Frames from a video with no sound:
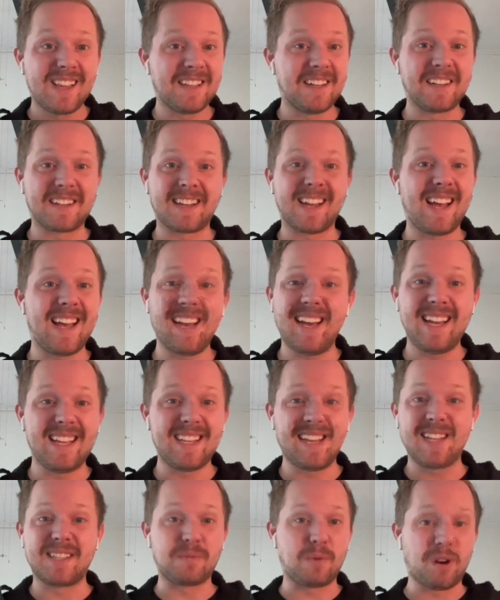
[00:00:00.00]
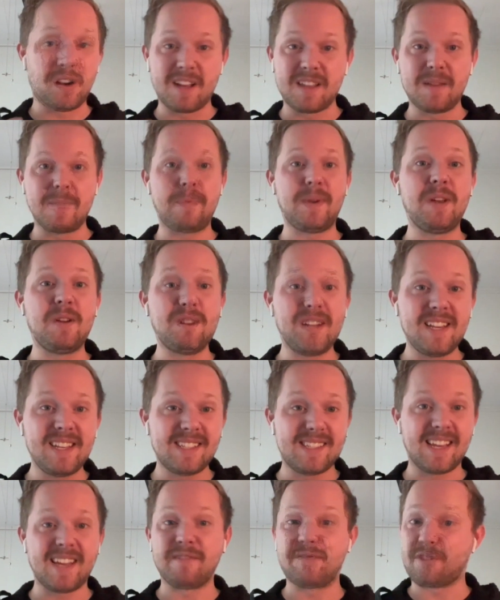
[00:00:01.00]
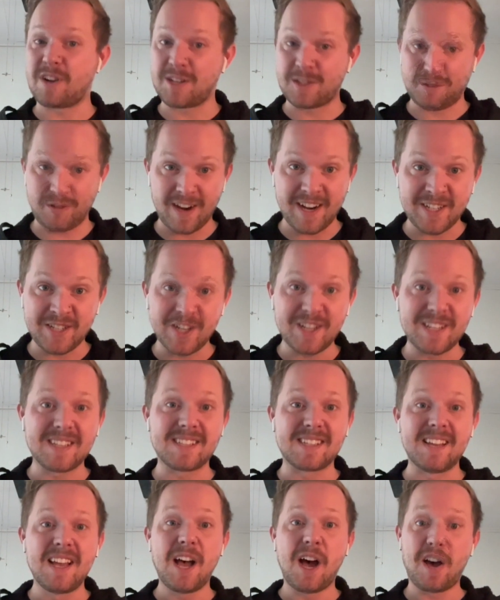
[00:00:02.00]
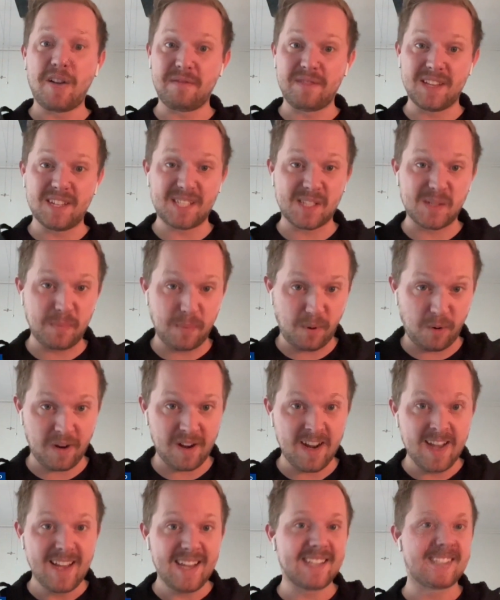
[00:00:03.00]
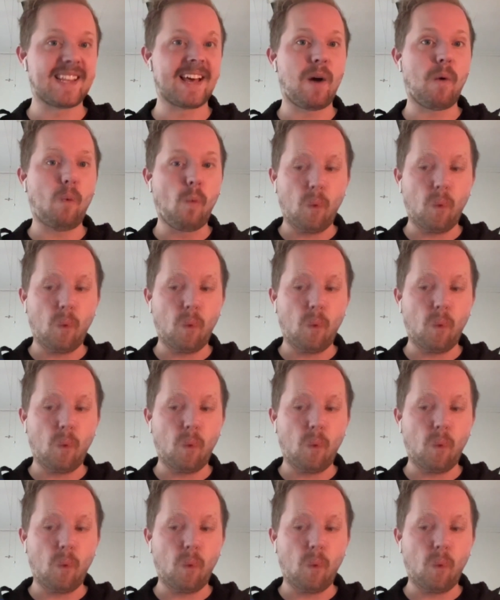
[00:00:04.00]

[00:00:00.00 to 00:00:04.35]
look, it's one of the beauties and frustrations of this sport is that